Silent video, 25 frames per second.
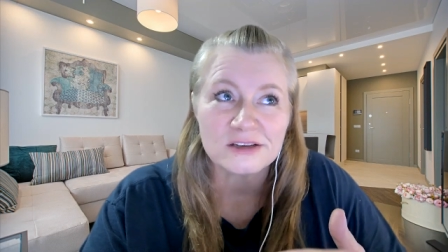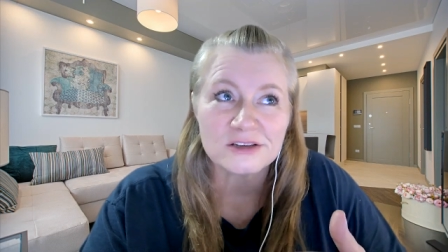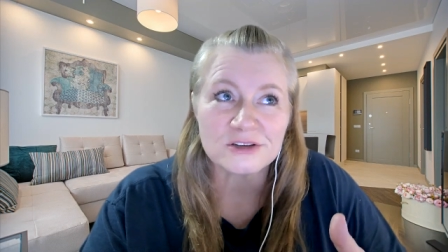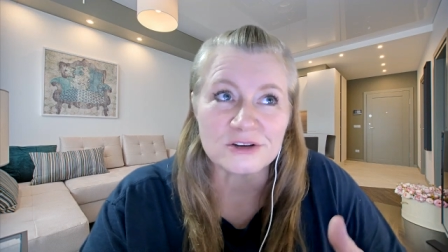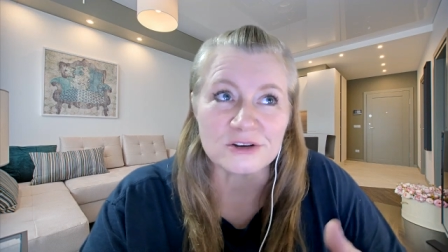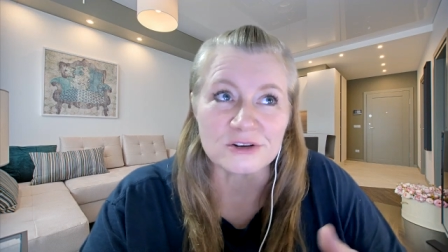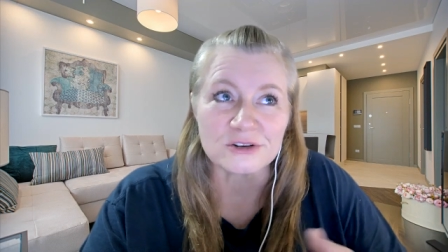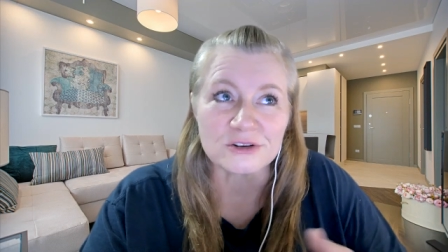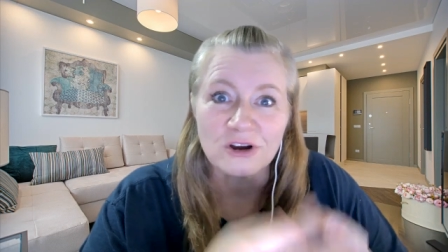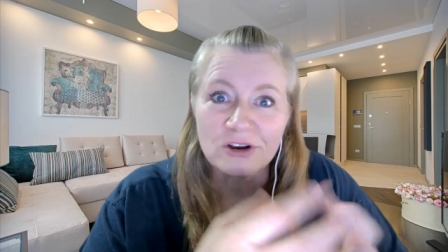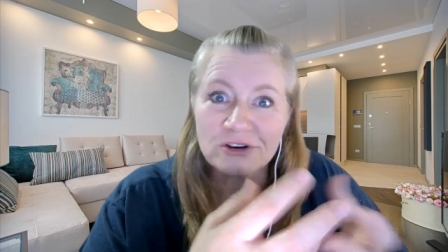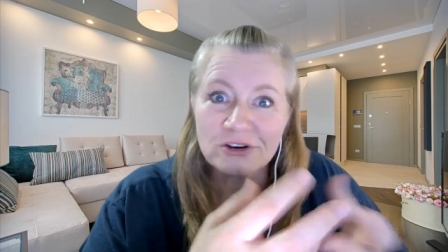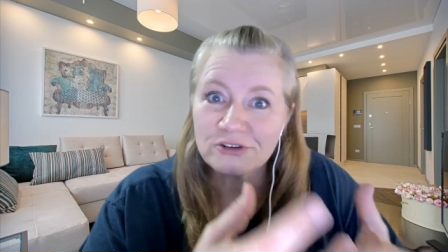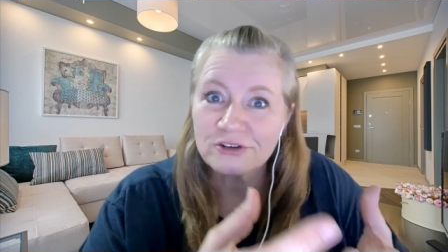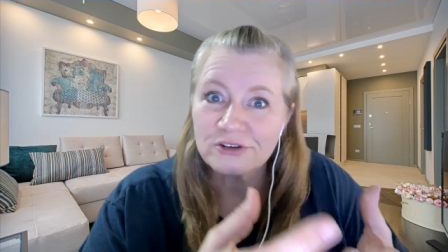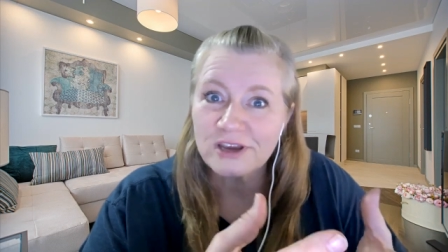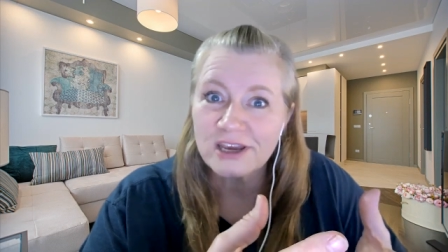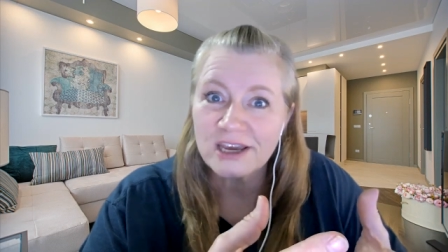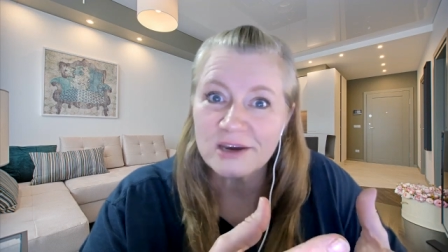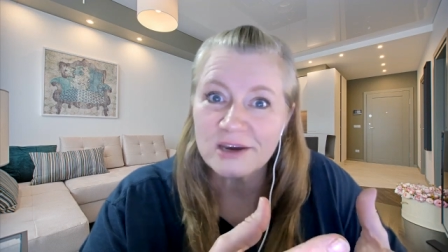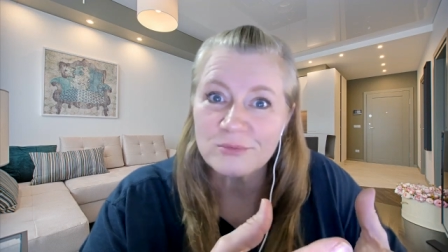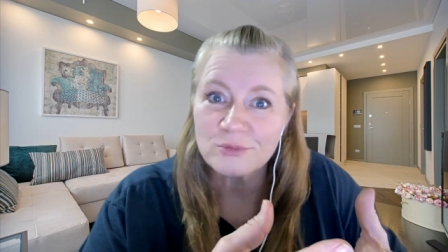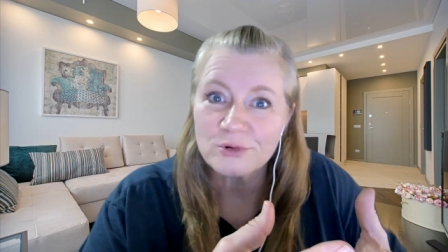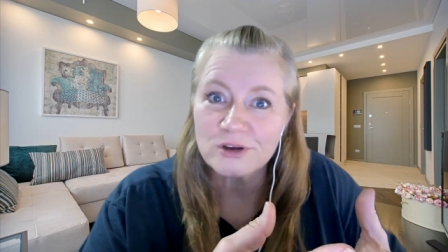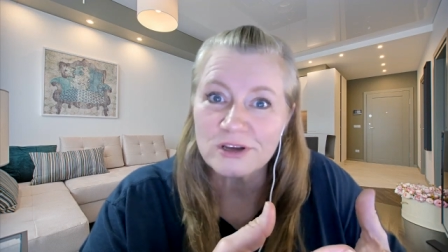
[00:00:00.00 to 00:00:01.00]
turn on your
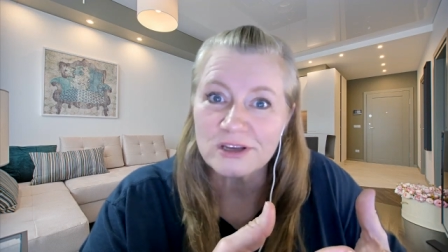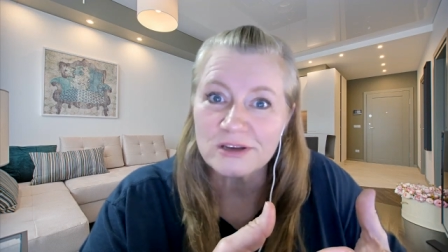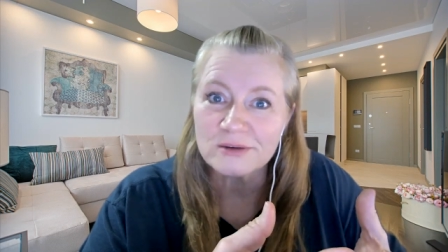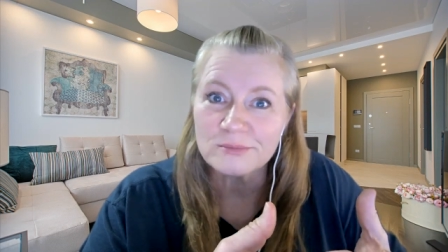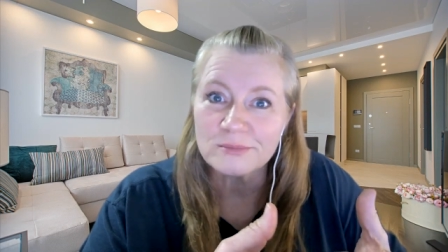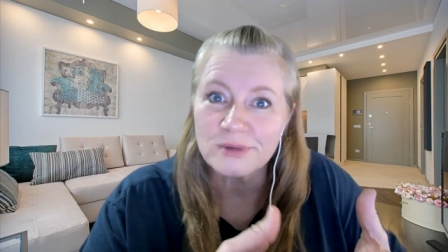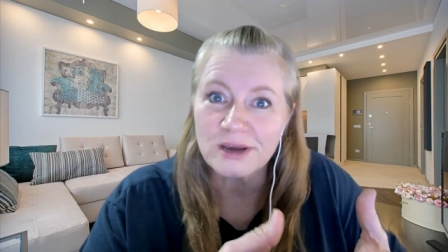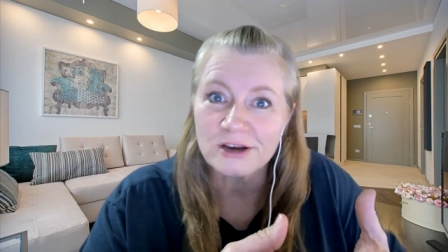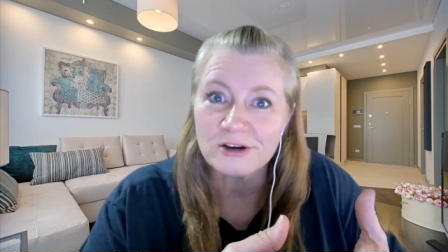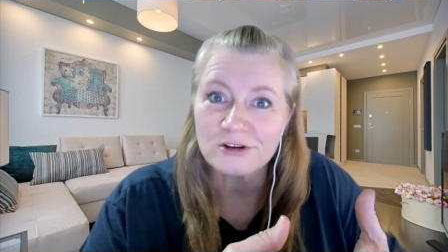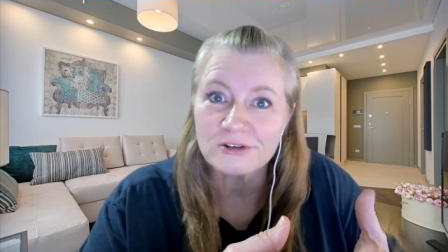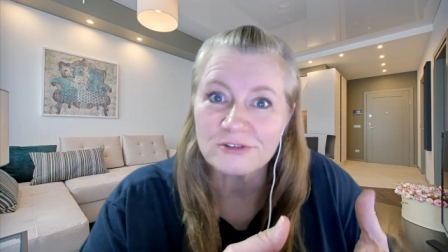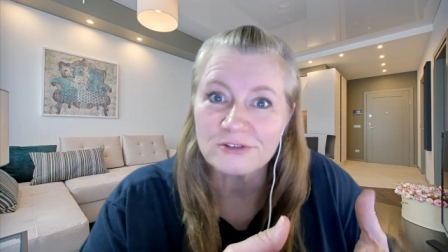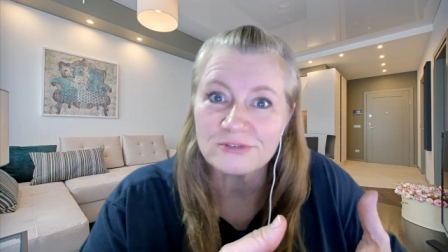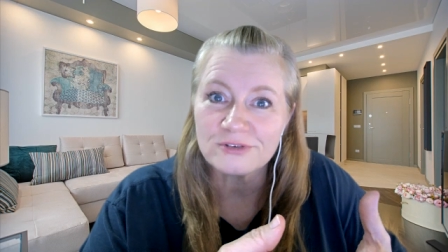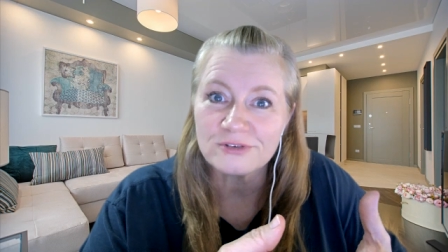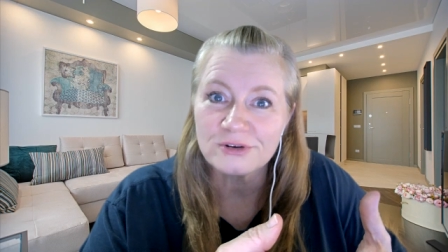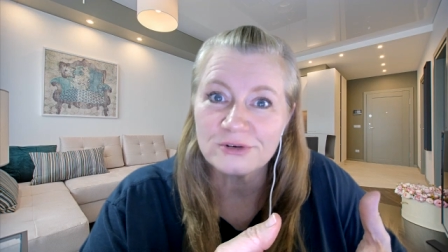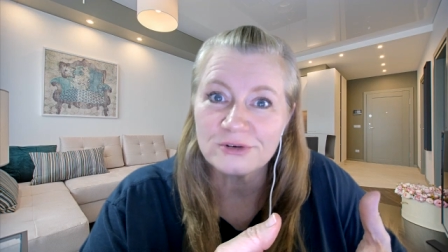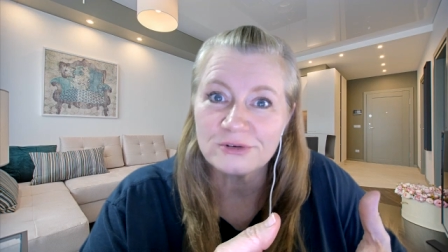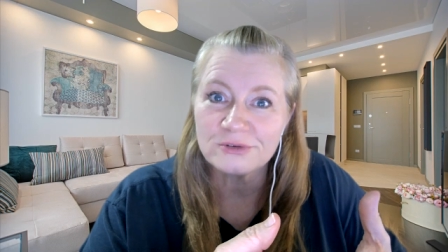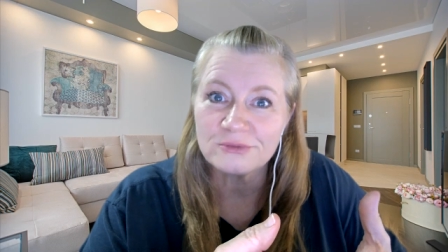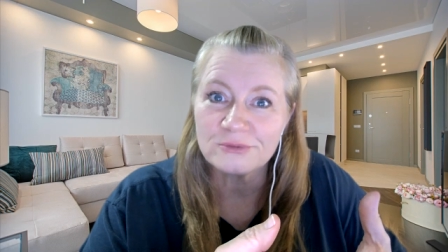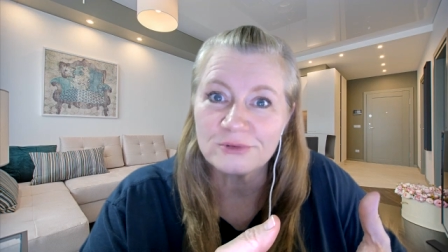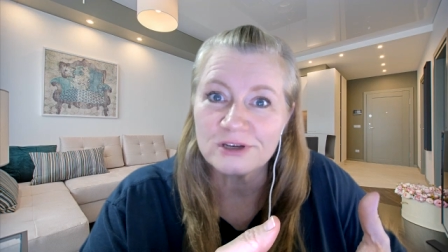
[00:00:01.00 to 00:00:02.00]
camera and
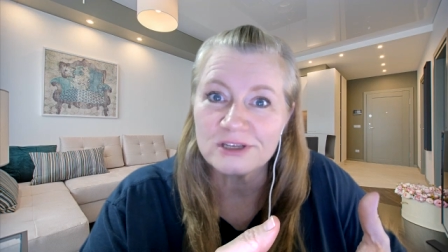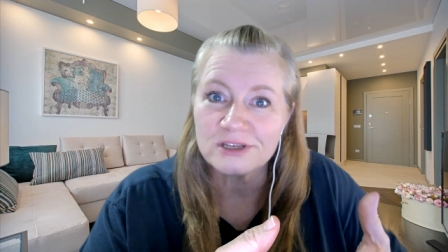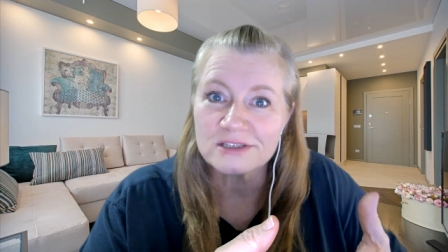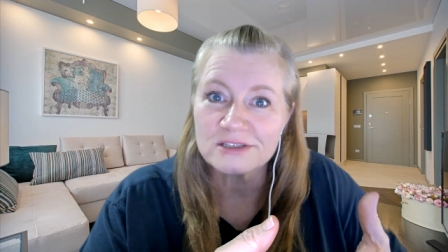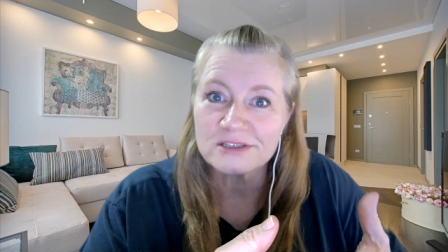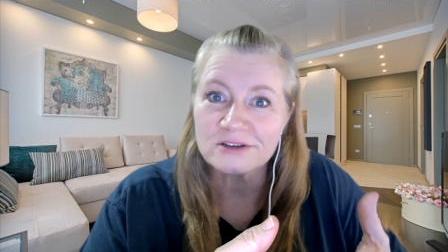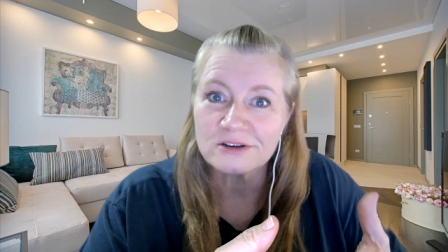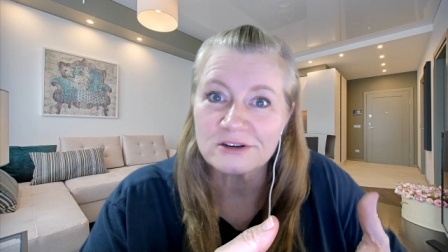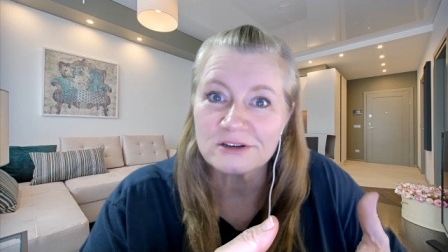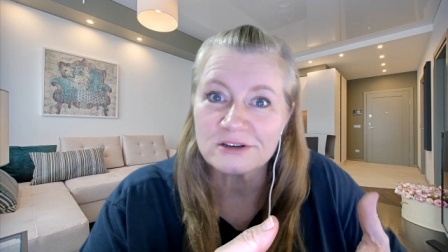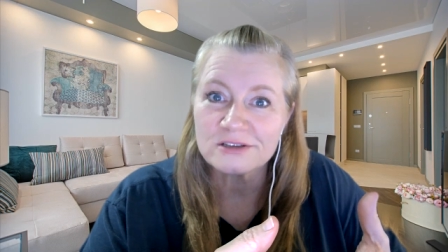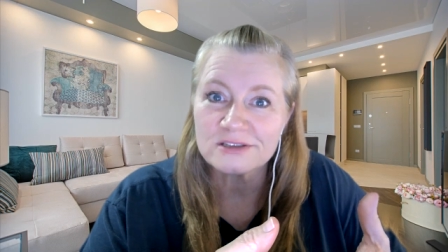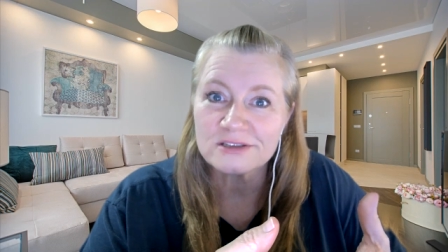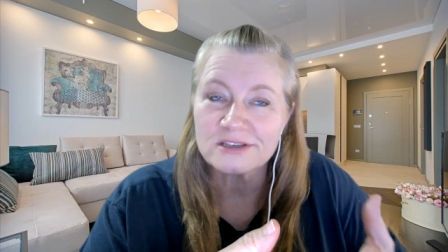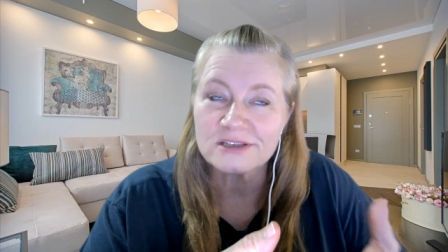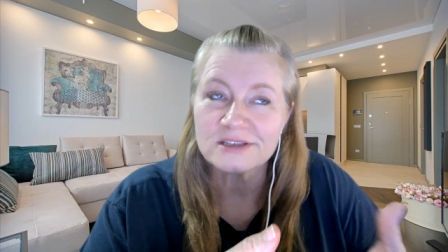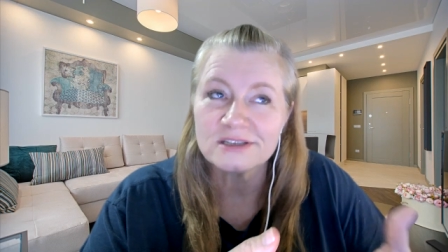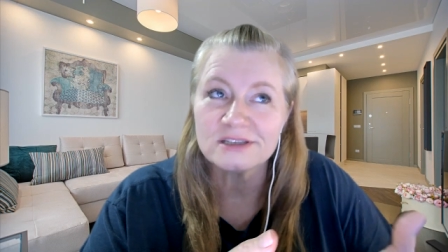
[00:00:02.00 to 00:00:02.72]
microphone when it starts,